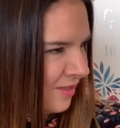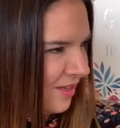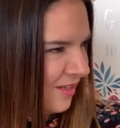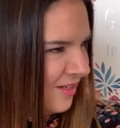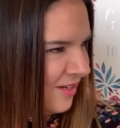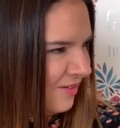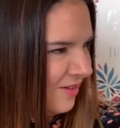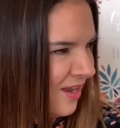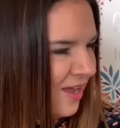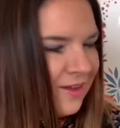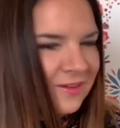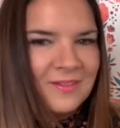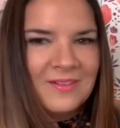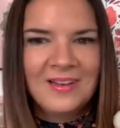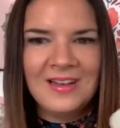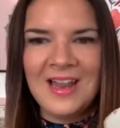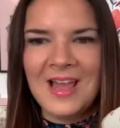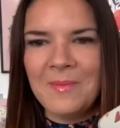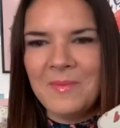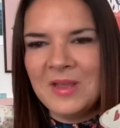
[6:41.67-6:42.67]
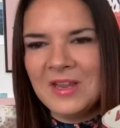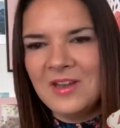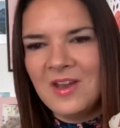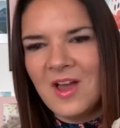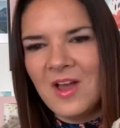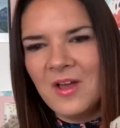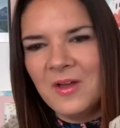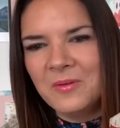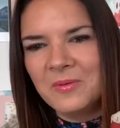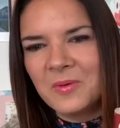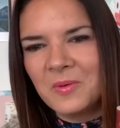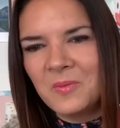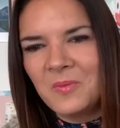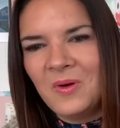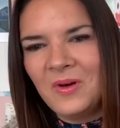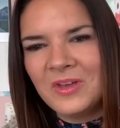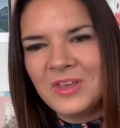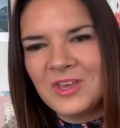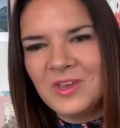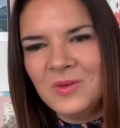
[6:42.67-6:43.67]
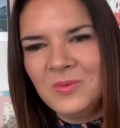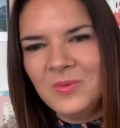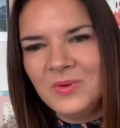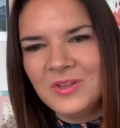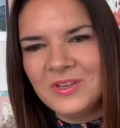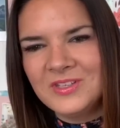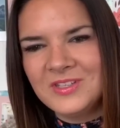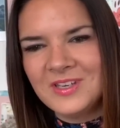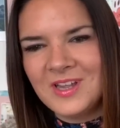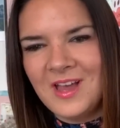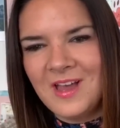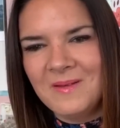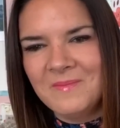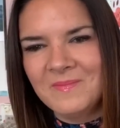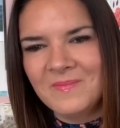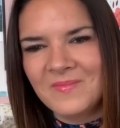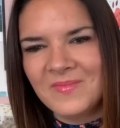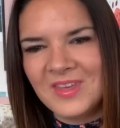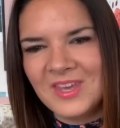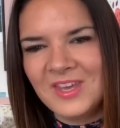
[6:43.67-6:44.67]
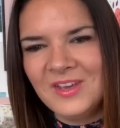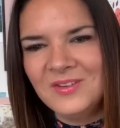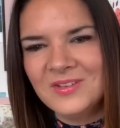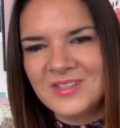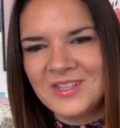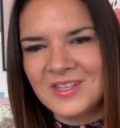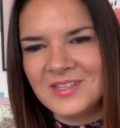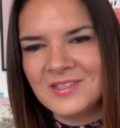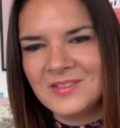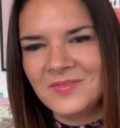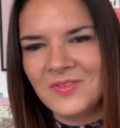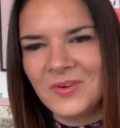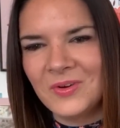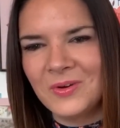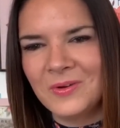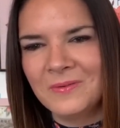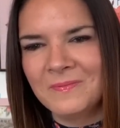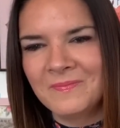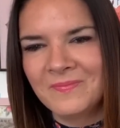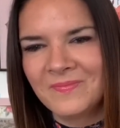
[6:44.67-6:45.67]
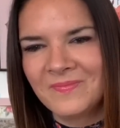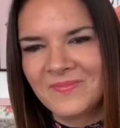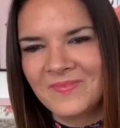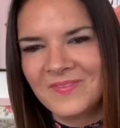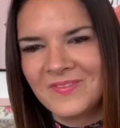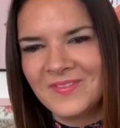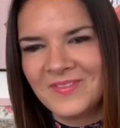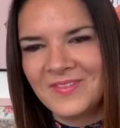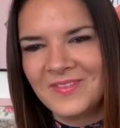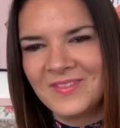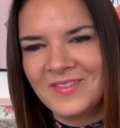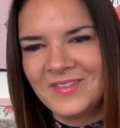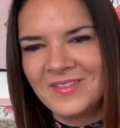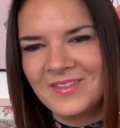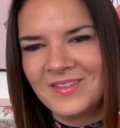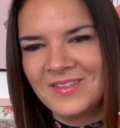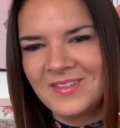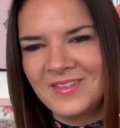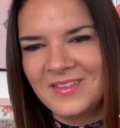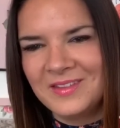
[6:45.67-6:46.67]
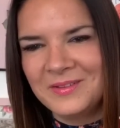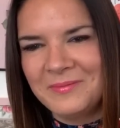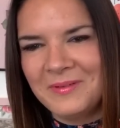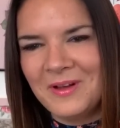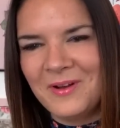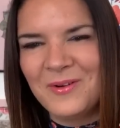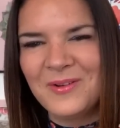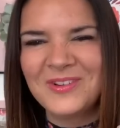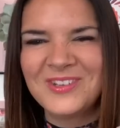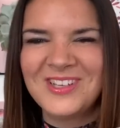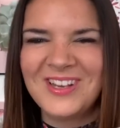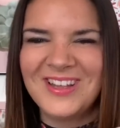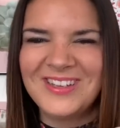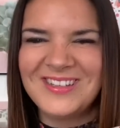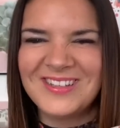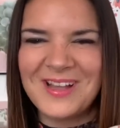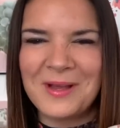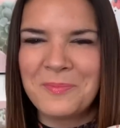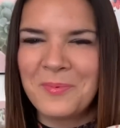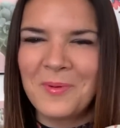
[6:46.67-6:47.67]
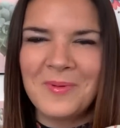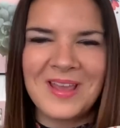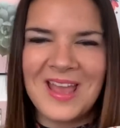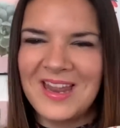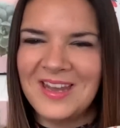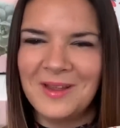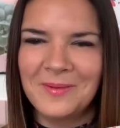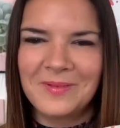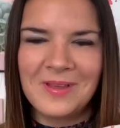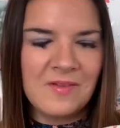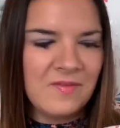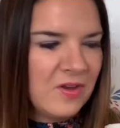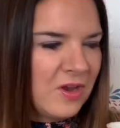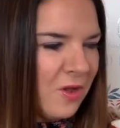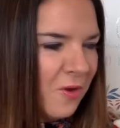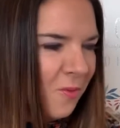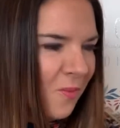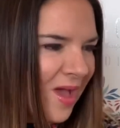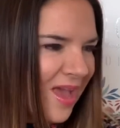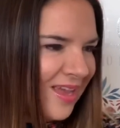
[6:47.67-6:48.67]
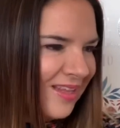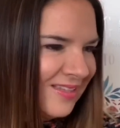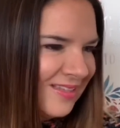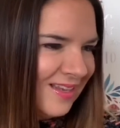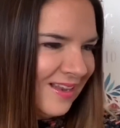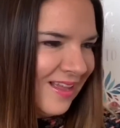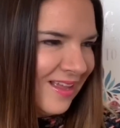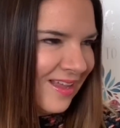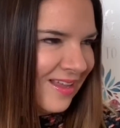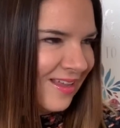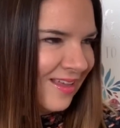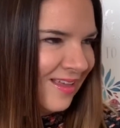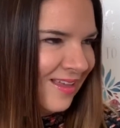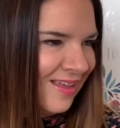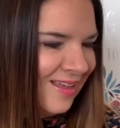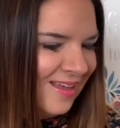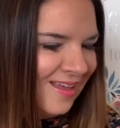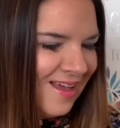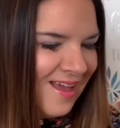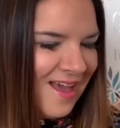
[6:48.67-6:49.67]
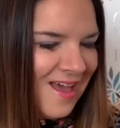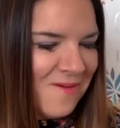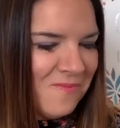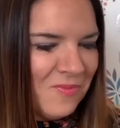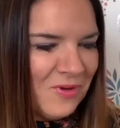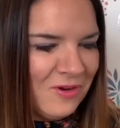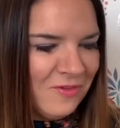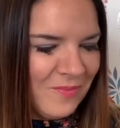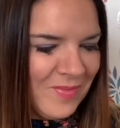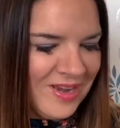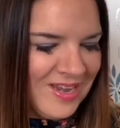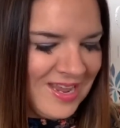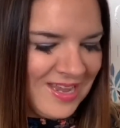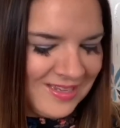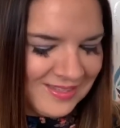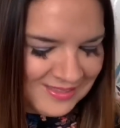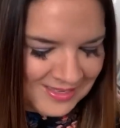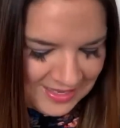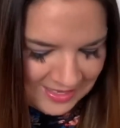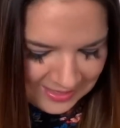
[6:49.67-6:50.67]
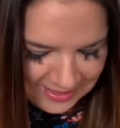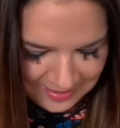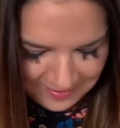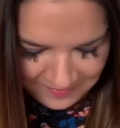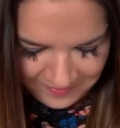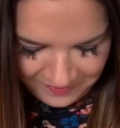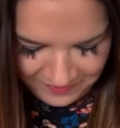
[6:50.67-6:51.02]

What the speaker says: I don't know. Let me know what you would use this for. Or should I just, I'd probably end up giving it away to like one of my nieces.